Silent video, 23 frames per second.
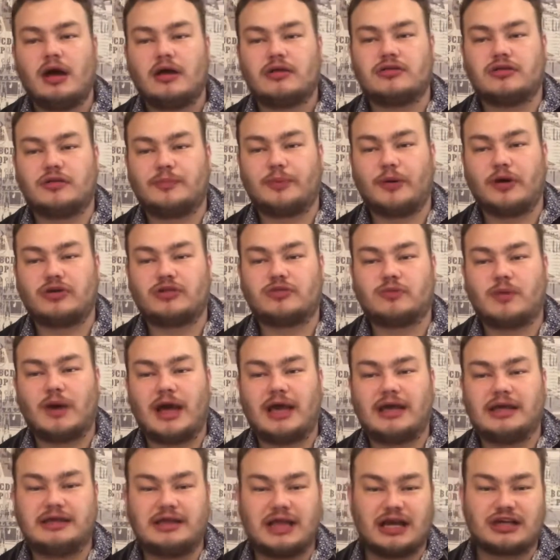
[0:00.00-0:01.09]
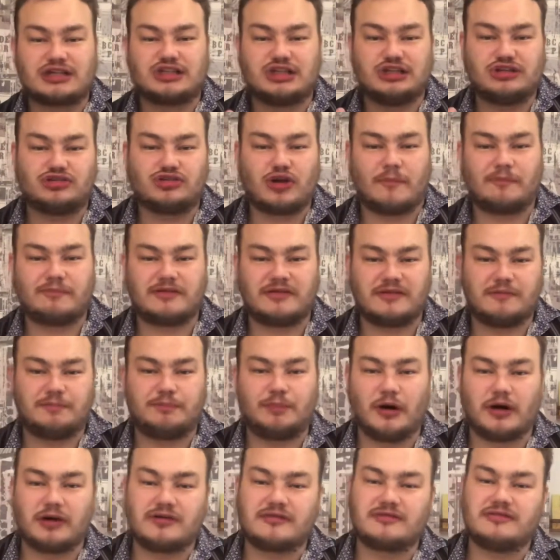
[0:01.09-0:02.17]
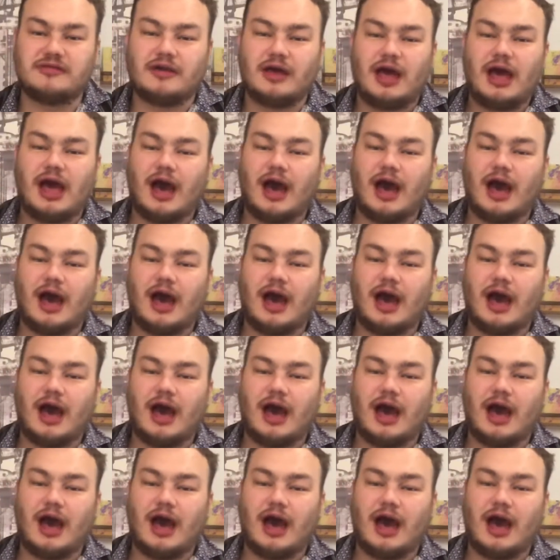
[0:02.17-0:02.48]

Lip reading: to the point where he actually drops his books.